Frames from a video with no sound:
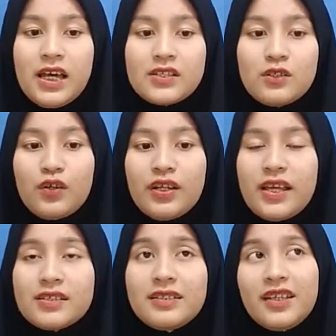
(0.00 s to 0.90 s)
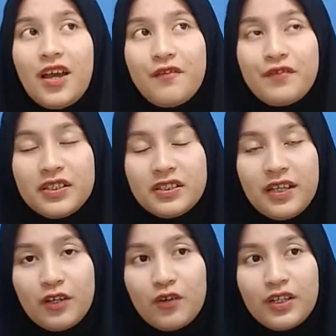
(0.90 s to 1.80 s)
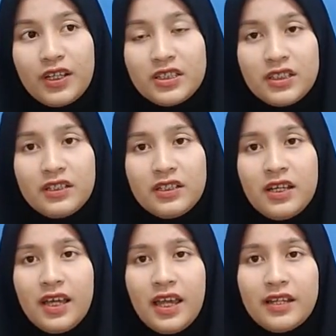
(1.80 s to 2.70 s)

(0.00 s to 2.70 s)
as long as they have internet connection,